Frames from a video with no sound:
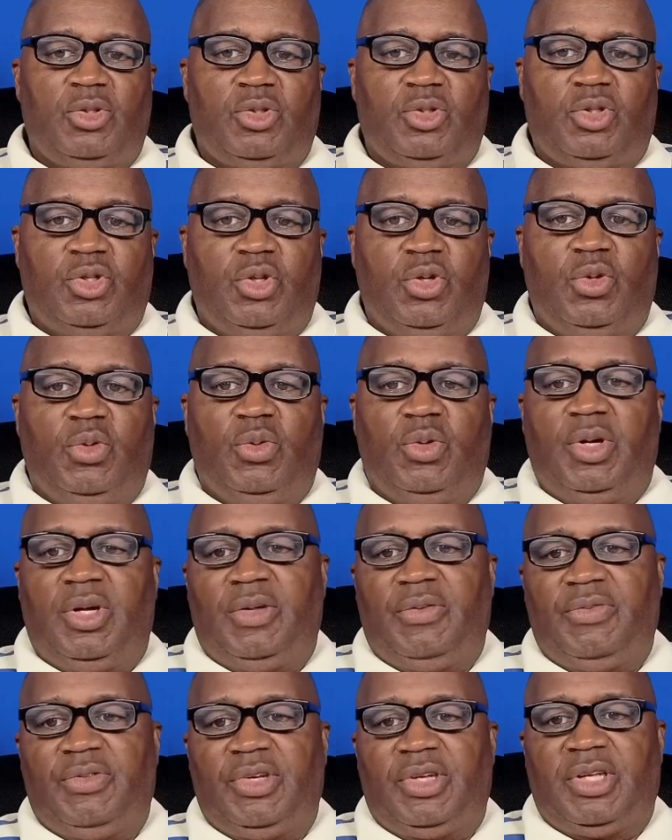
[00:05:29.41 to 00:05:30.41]
two
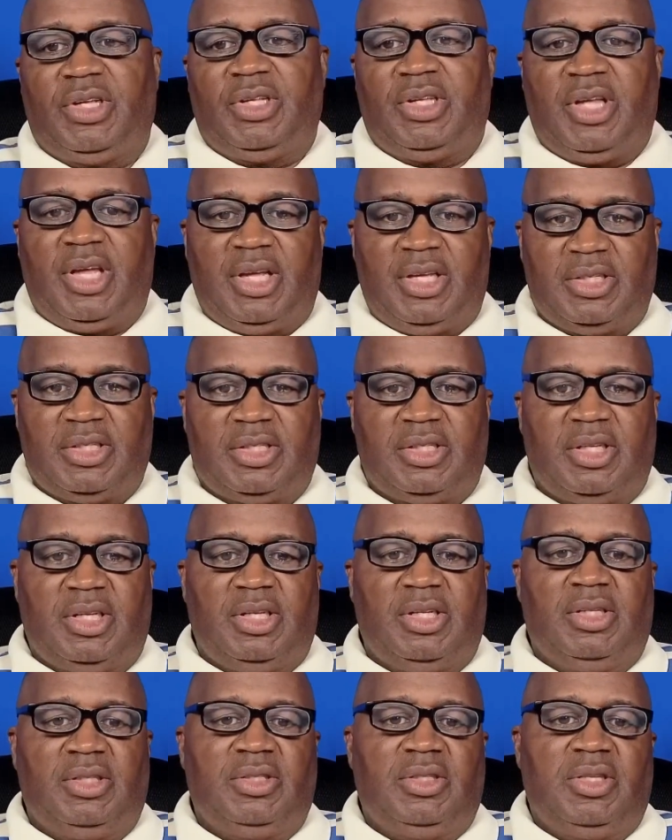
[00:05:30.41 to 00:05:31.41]
of the QSC